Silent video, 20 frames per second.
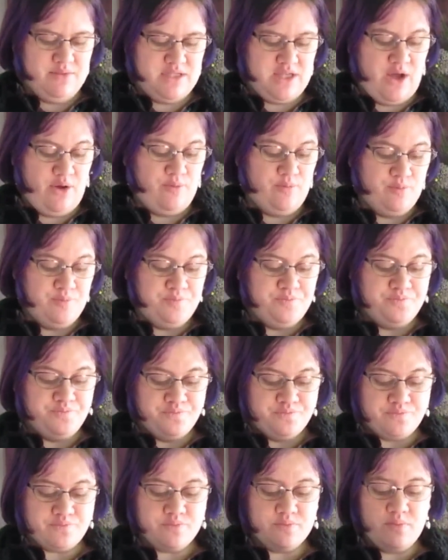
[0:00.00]
So
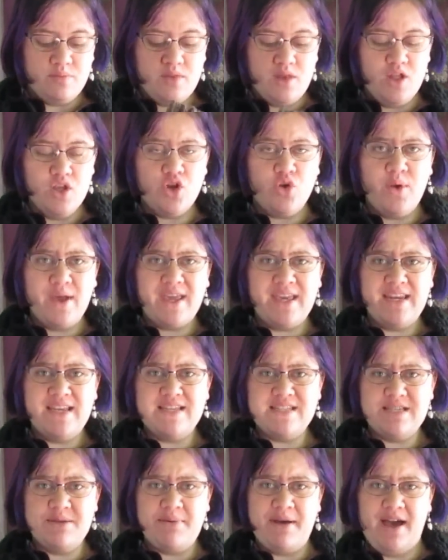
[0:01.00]
quick and
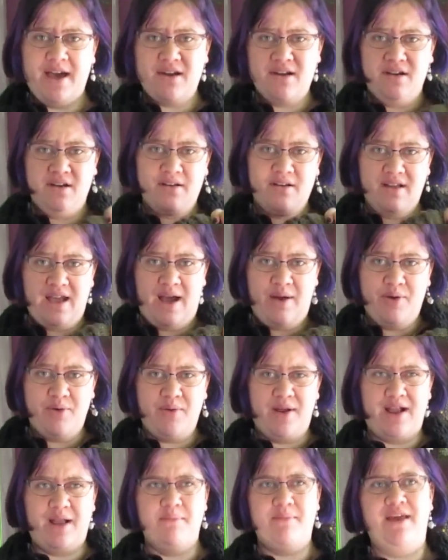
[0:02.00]
easy pattern. I would
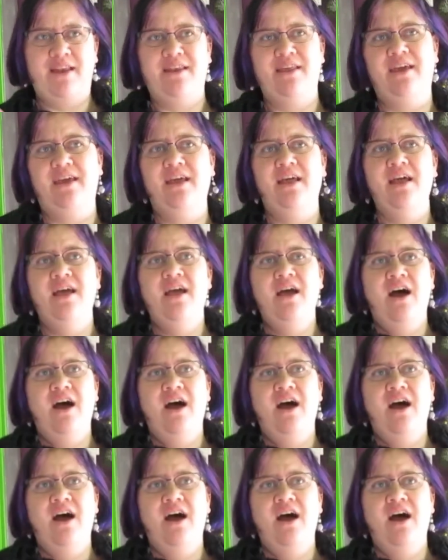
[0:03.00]
recommend it.